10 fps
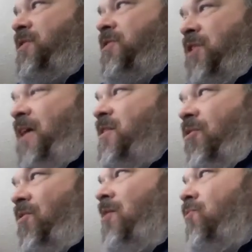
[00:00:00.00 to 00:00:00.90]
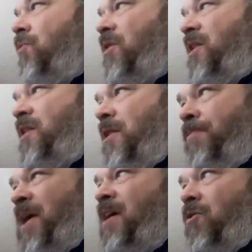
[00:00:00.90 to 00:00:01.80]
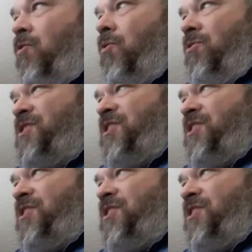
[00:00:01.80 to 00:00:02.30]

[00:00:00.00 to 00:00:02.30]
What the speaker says: laid the groundwork in The Pale Horse